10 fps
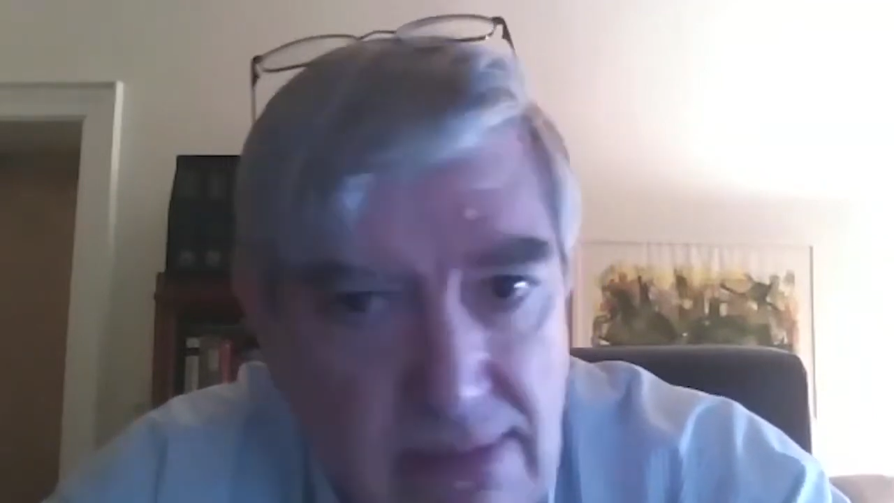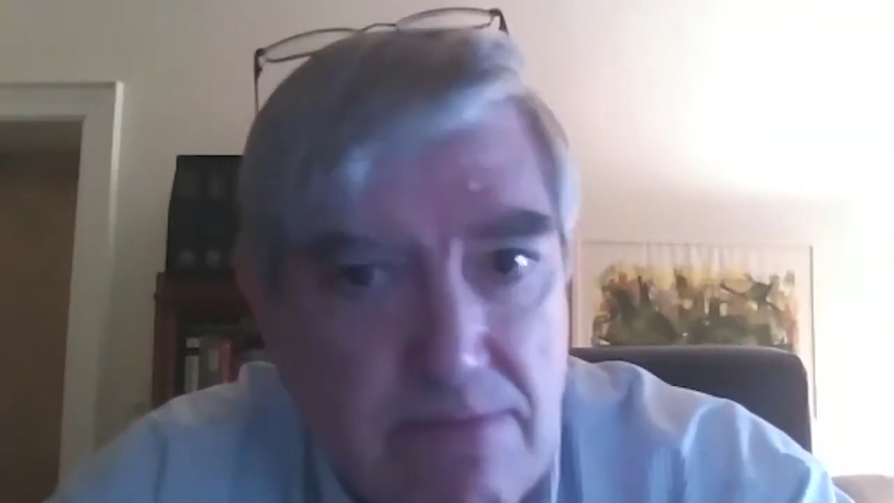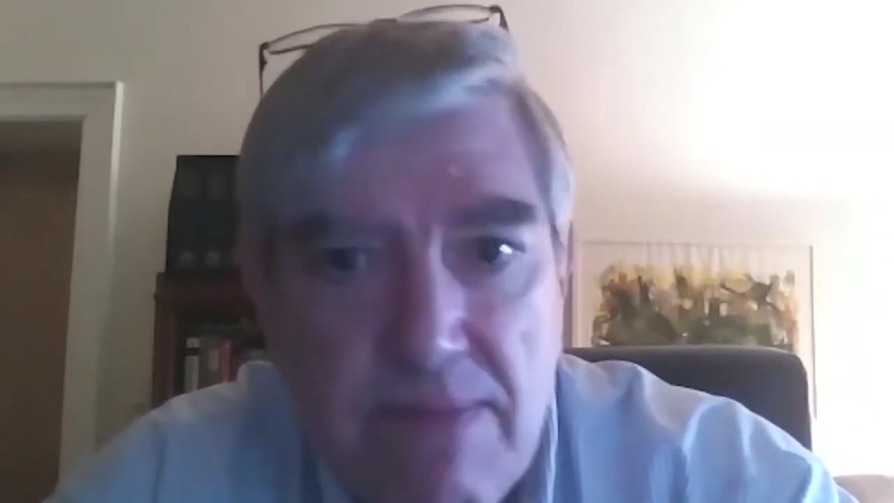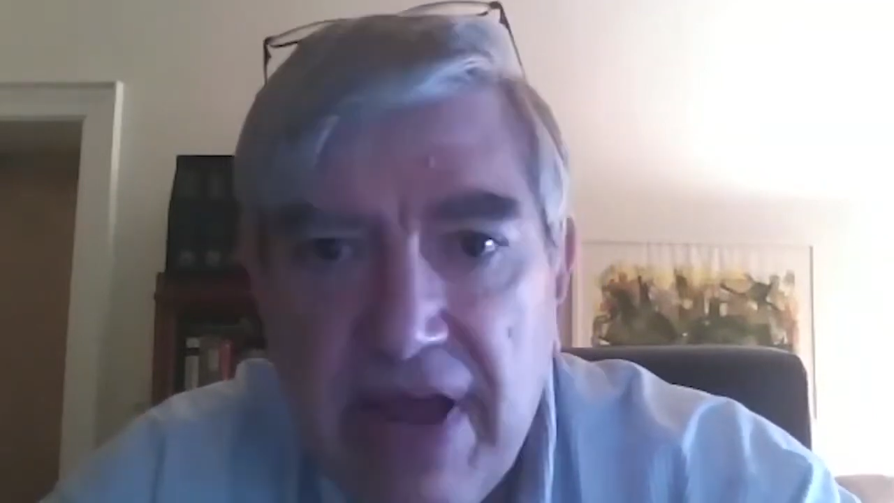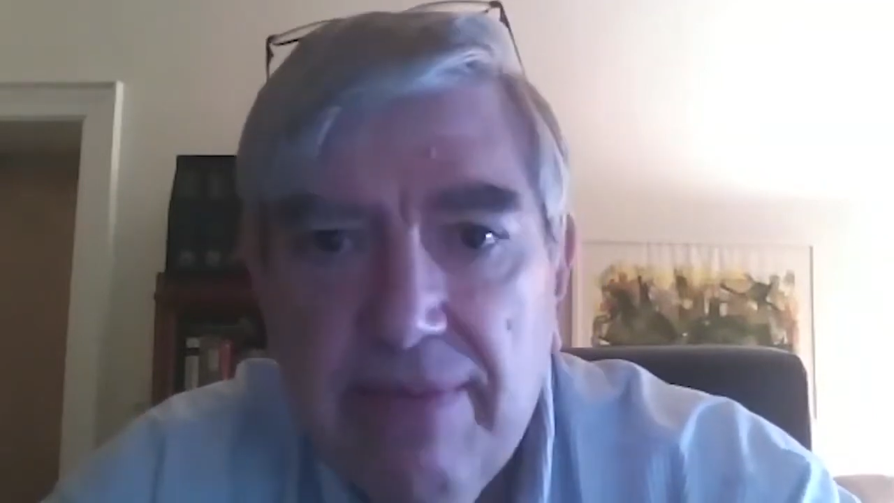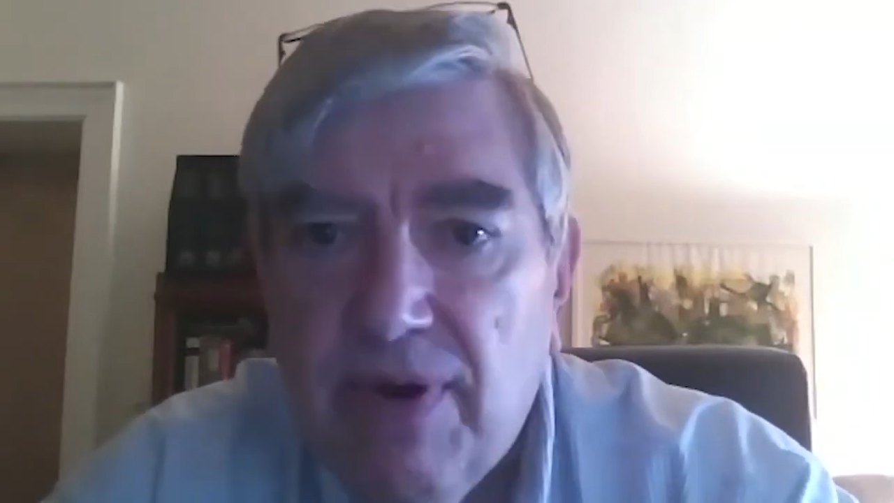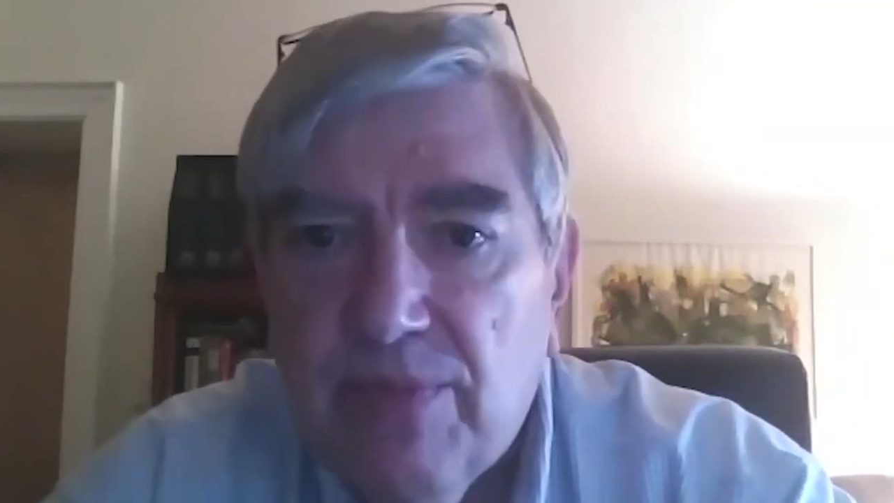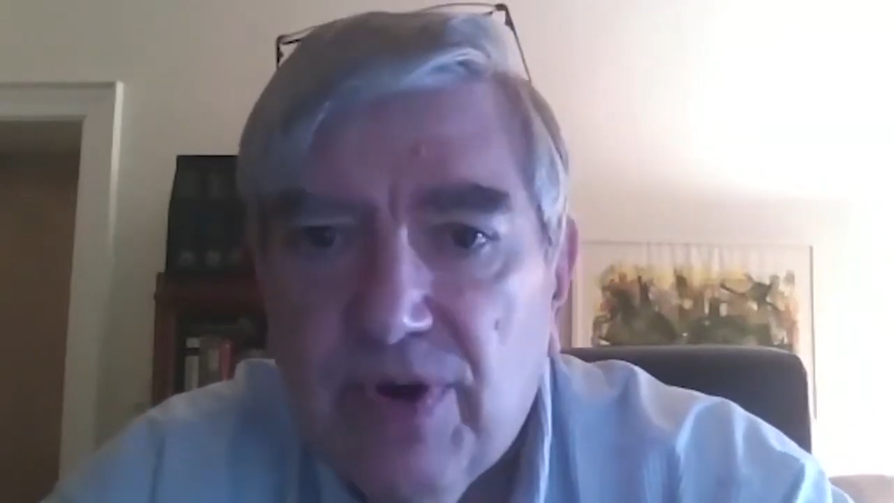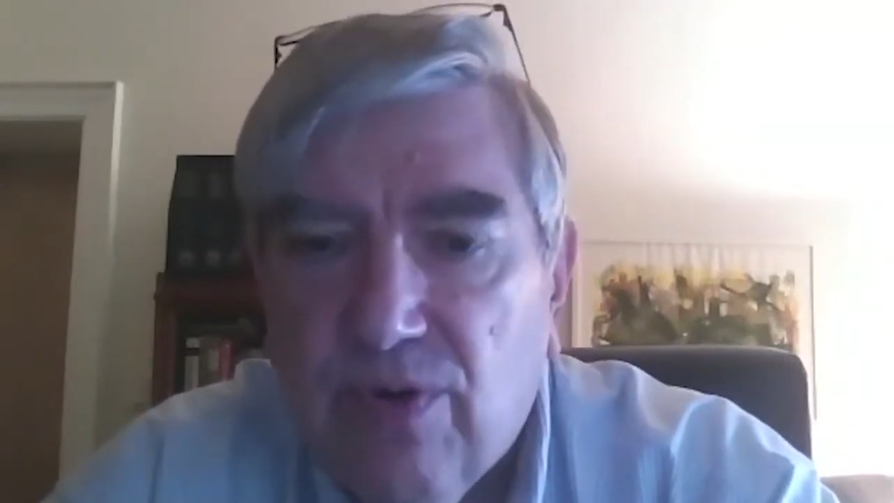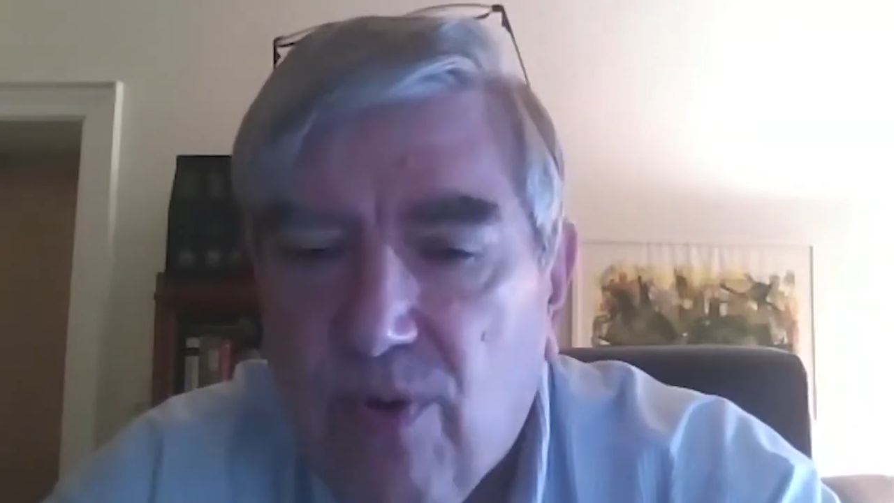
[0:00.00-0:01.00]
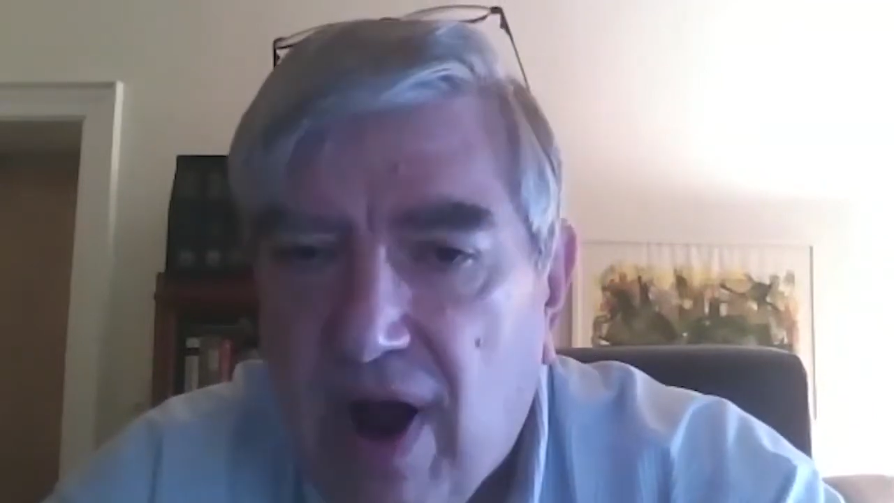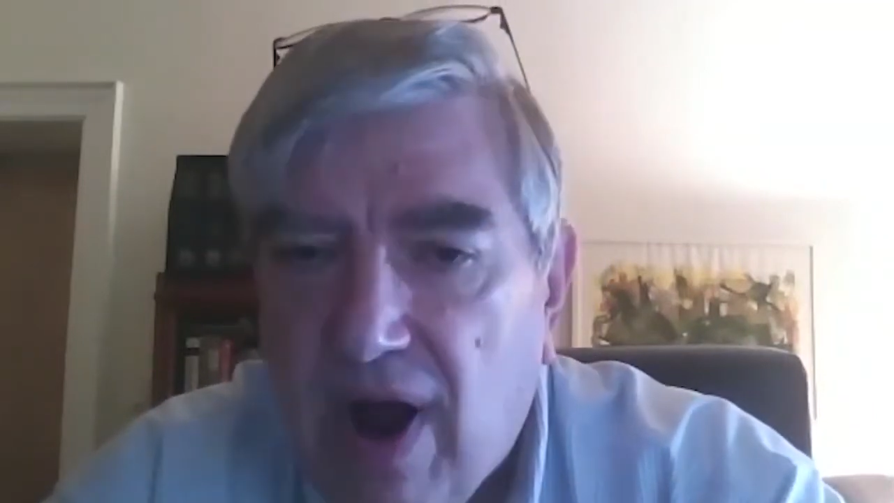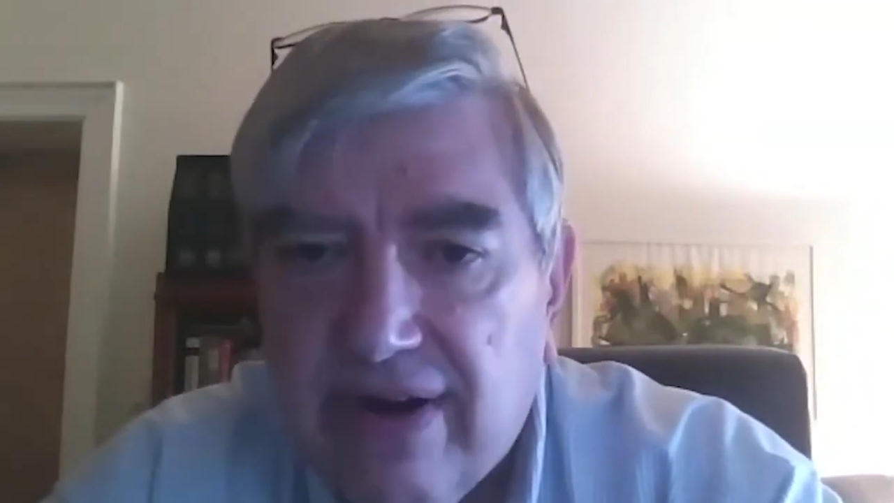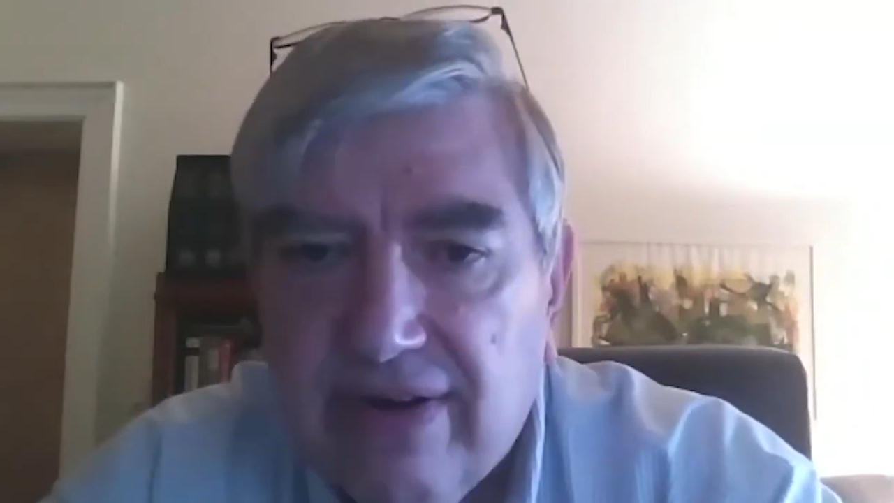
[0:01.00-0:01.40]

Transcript: minimum required